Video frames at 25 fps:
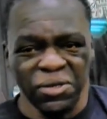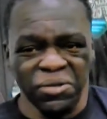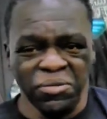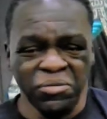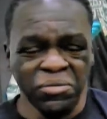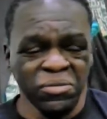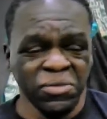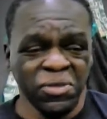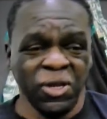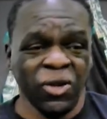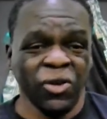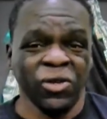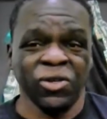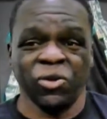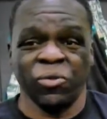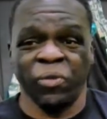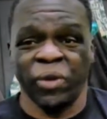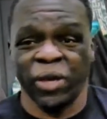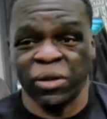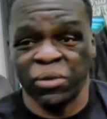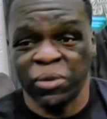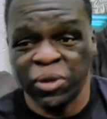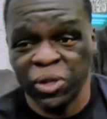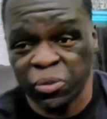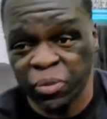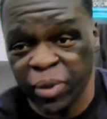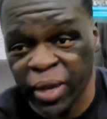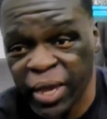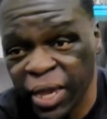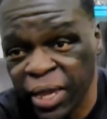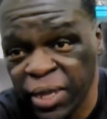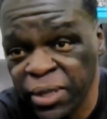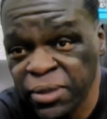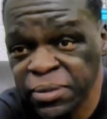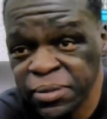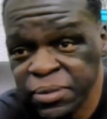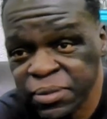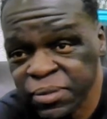No, it don't make him look bad.
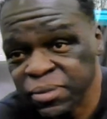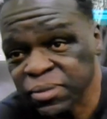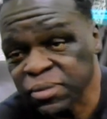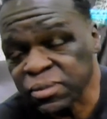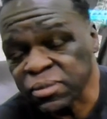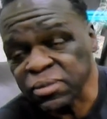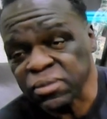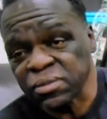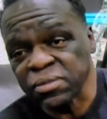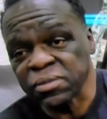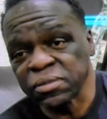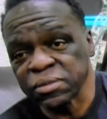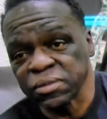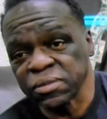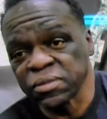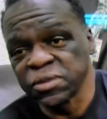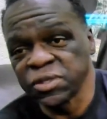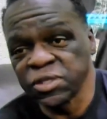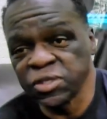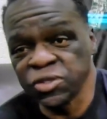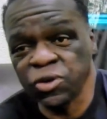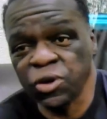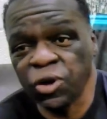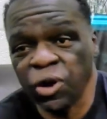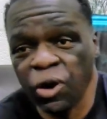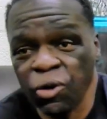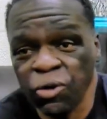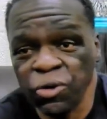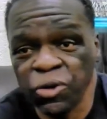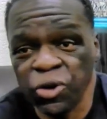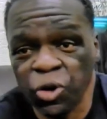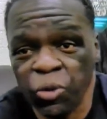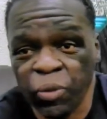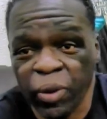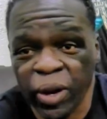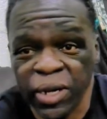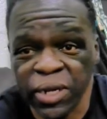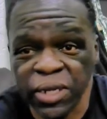You don't owe
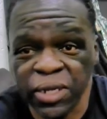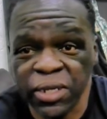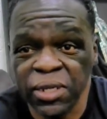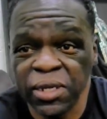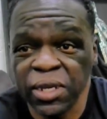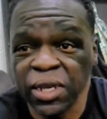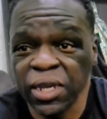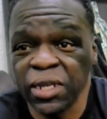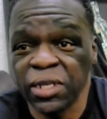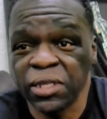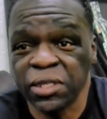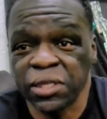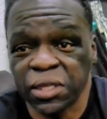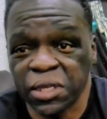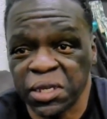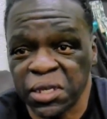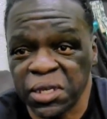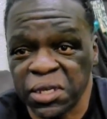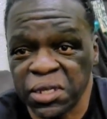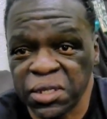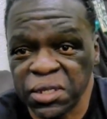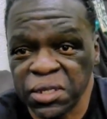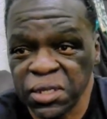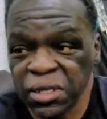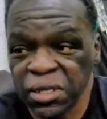nobody anything.